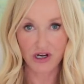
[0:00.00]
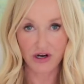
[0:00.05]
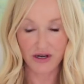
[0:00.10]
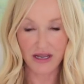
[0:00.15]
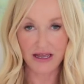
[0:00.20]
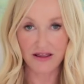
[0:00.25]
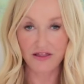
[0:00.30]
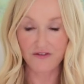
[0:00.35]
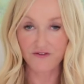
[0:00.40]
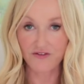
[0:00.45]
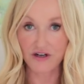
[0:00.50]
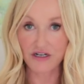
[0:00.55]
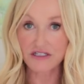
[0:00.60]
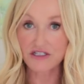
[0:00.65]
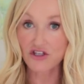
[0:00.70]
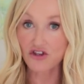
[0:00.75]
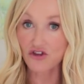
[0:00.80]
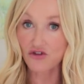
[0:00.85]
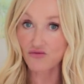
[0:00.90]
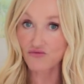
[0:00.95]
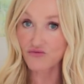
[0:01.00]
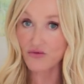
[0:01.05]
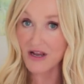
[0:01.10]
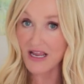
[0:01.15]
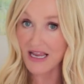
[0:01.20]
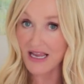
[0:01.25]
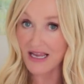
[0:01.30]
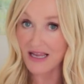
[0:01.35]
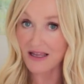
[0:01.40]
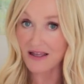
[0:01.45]
okay, the first
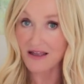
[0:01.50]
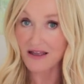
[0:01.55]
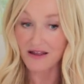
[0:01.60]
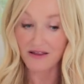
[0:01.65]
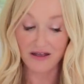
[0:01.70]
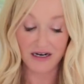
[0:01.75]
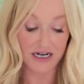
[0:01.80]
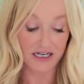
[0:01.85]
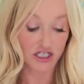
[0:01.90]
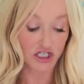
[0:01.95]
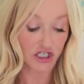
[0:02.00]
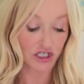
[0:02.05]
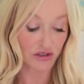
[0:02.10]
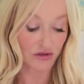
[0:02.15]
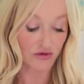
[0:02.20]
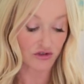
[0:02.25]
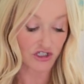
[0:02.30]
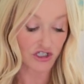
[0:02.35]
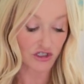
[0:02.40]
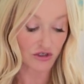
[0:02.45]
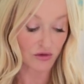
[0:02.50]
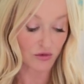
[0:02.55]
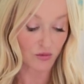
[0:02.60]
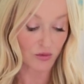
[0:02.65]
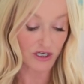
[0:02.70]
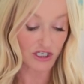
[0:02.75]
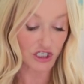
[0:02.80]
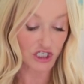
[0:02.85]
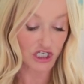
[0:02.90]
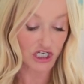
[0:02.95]
three that I showed you,
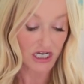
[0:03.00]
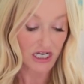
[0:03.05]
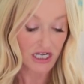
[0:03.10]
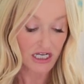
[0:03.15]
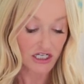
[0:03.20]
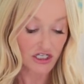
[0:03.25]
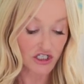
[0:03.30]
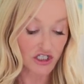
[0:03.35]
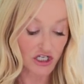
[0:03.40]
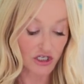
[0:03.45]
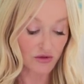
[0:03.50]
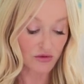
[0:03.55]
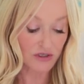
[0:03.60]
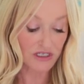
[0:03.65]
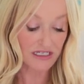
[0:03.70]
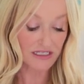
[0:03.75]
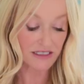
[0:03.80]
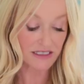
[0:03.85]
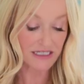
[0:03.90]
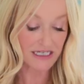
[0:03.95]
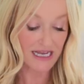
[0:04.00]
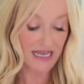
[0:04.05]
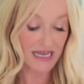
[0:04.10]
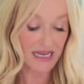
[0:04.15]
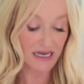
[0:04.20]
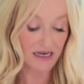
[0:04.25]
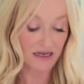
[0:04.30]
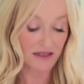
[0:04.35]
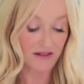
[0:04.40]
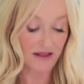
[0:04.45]
which don't
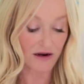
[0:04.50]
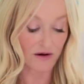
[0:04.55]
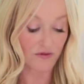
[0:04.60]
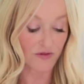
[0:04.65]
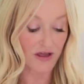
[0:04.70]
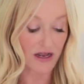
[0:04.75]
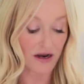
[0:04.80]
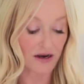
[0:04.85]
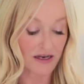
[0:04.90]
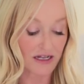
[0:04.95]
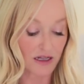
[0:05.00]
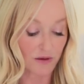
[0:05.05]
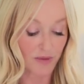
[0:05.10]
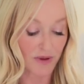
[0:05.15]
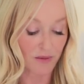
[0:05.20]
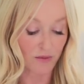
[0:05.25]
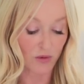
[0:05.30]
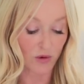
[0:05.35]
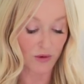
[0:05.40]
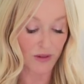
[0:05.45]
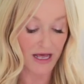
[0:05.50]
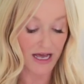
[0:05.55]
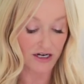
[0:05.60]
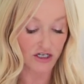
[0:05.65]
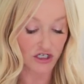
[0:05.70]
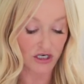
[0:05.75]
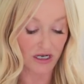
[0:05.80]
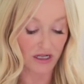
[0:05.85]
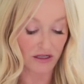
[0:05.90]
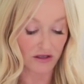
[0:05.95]
contain, they're, they're a little bit more natural.